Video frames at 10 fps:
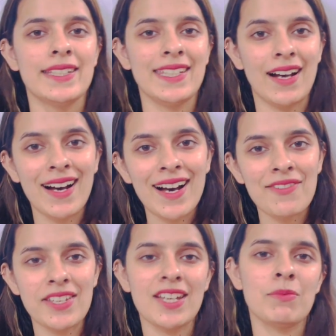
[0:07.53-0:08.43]
Yeah,
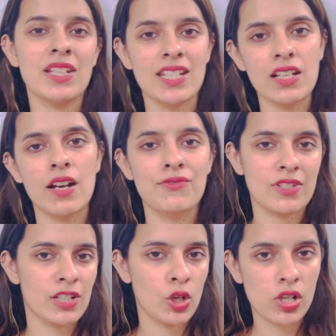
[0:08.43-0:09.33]
we are meeting after
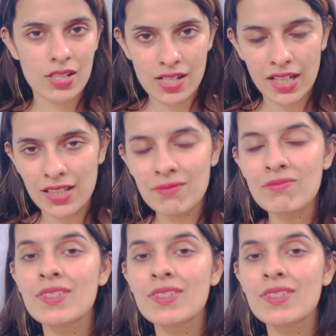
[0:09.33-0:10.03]
a long time.